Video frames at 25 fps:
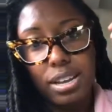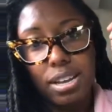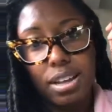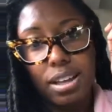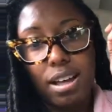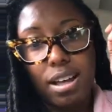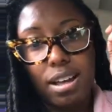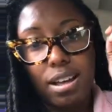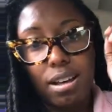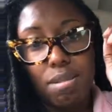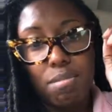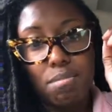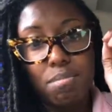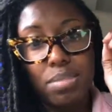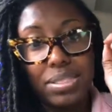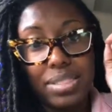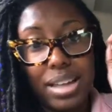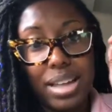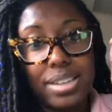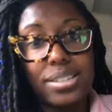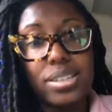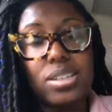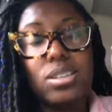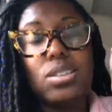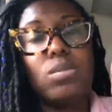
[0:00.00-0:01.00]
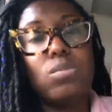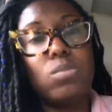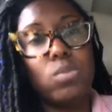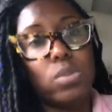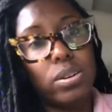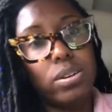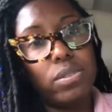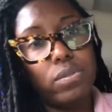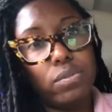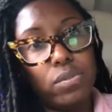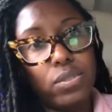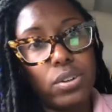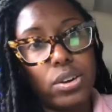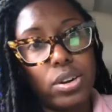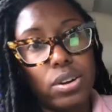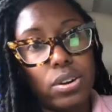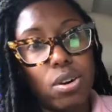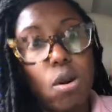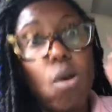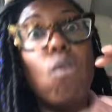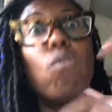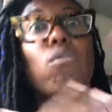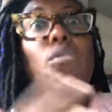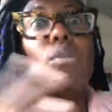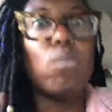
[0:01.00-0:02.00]
but that's a good one for
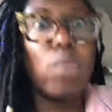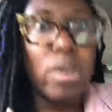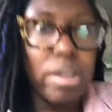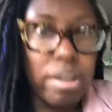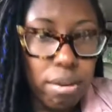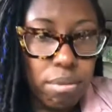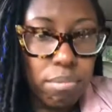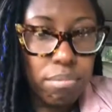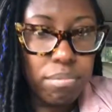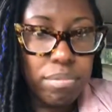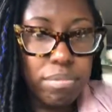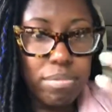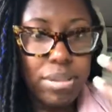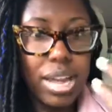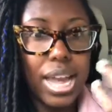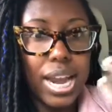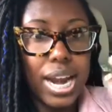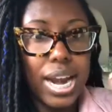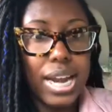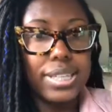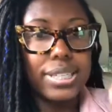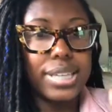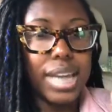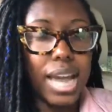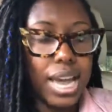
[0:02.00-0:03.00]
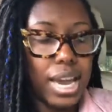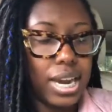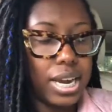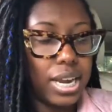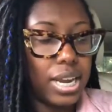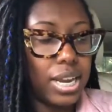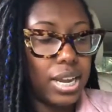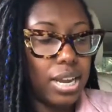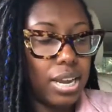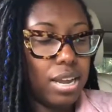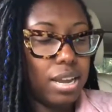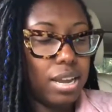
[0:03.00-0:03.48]
overwhelm and anxiety.